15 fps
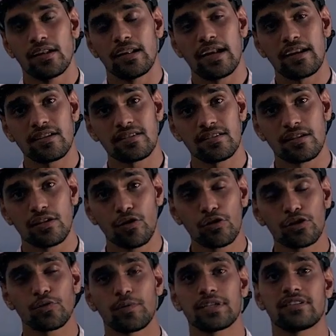Let us
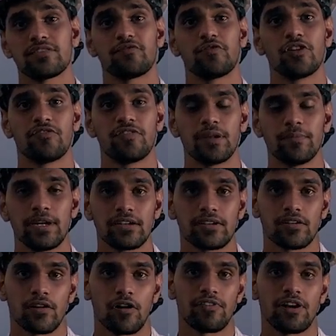look towards the fulfillment
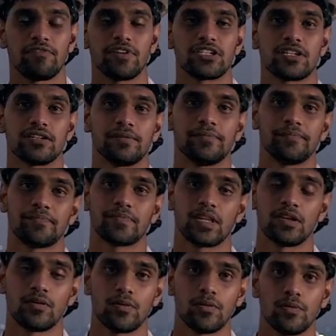of our vision,
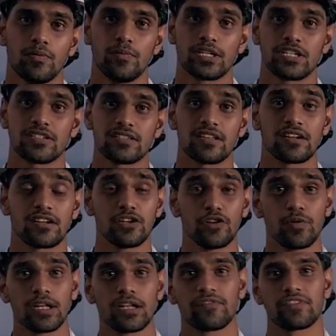which is the
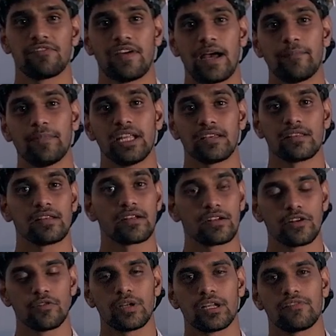renewal of the family, the
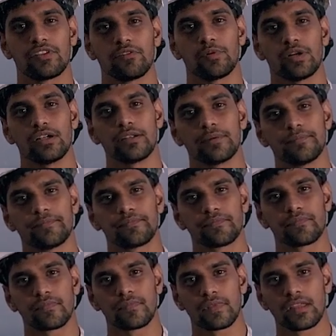renewal of the world.
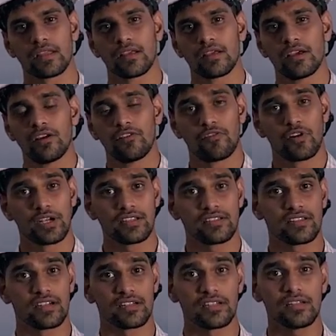For it
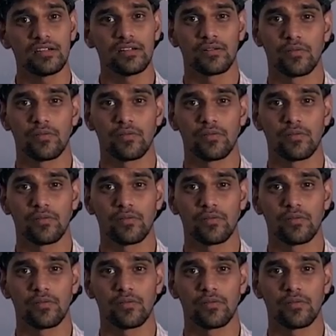is written,